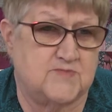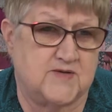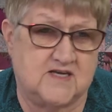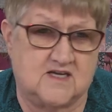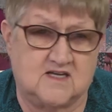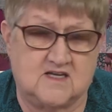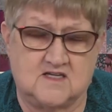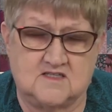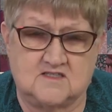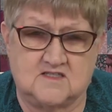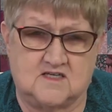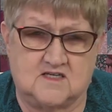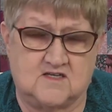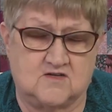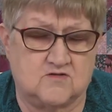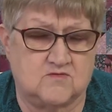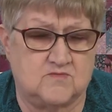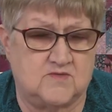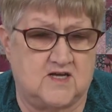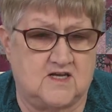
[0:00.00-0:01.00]
beginning to
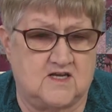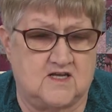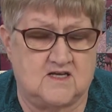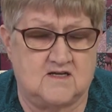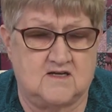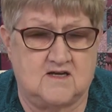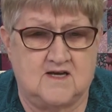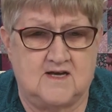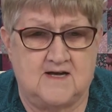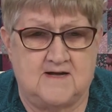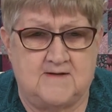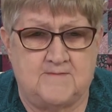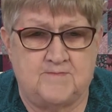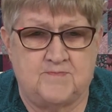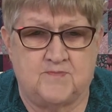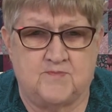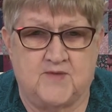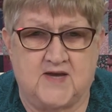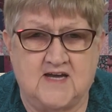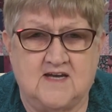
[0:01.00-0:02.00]
intermediate,
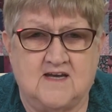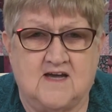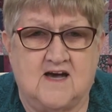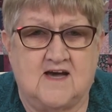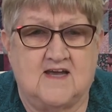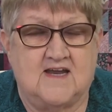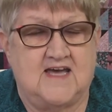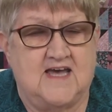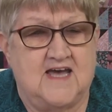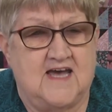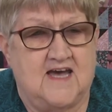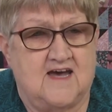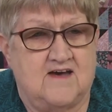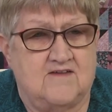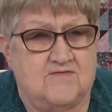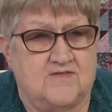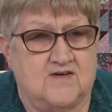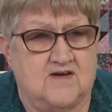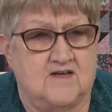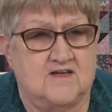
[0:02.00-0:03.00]
may not
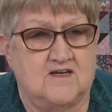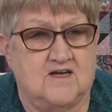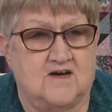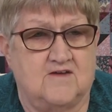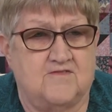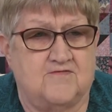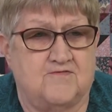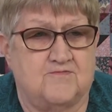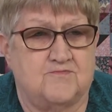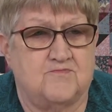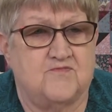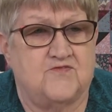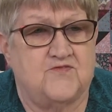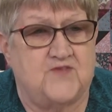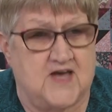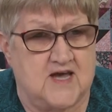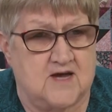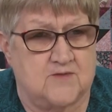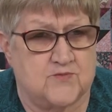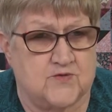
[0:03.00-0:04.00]
have enough
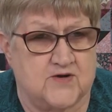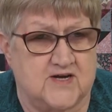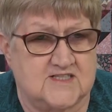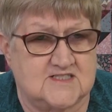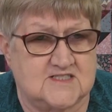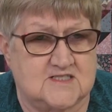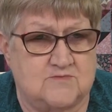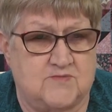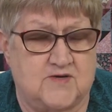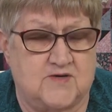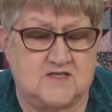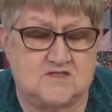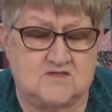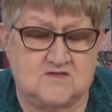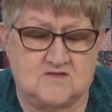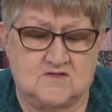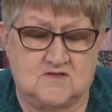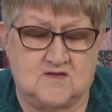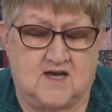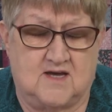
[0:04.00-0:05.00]
fabrics to be
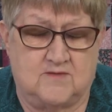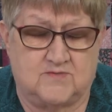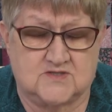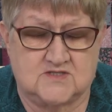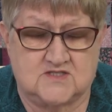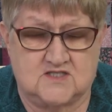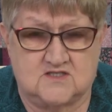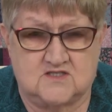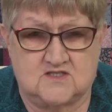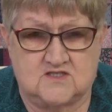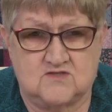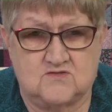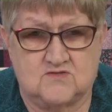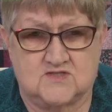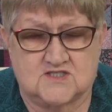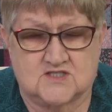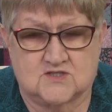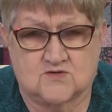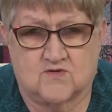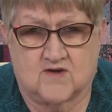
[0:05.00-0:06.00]
do, able to do a
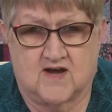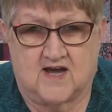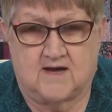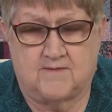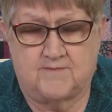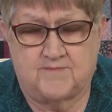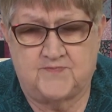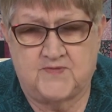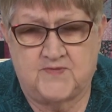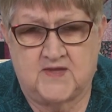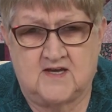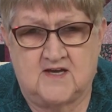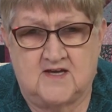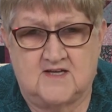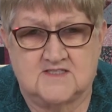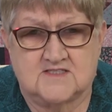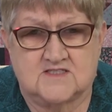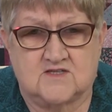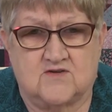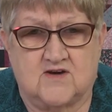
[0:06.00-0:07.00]
scrap.
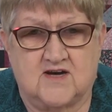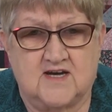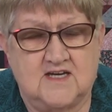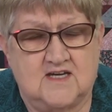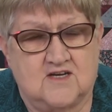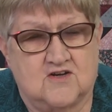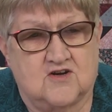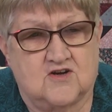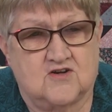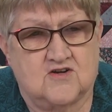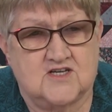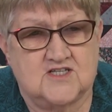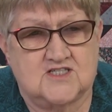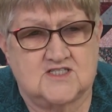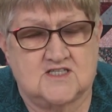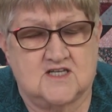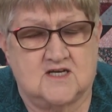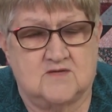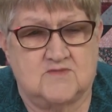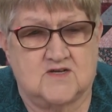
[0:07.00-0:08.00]
So I encourage
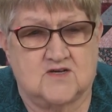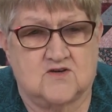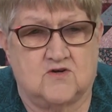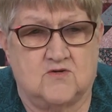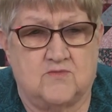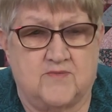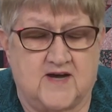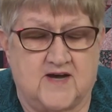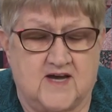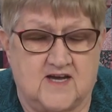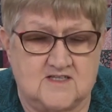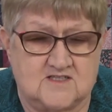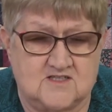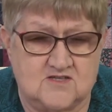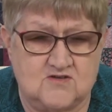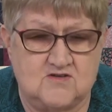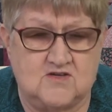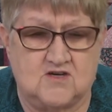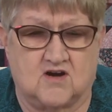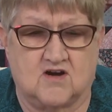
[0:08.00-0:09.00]
them to go buy
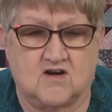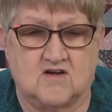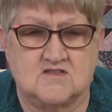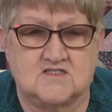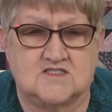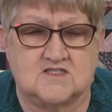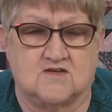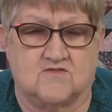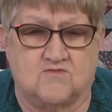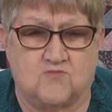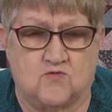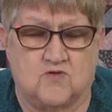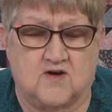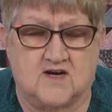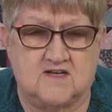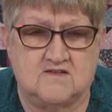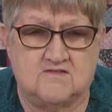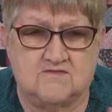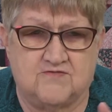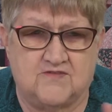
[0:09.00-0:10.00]
two yards of
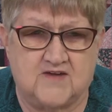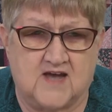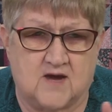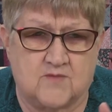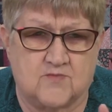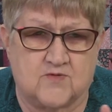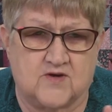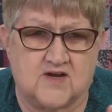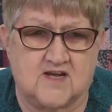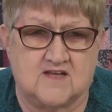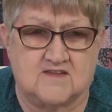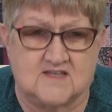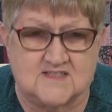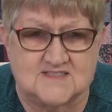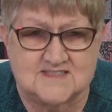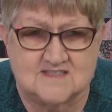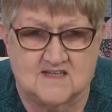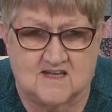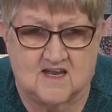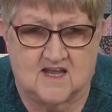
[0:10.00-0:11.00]
one fabric
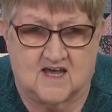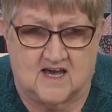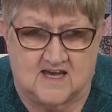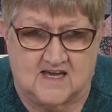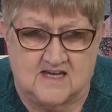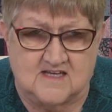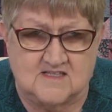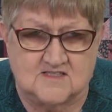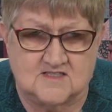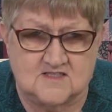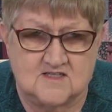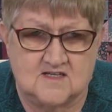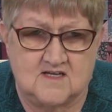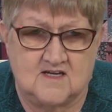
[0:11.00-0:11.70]
that's light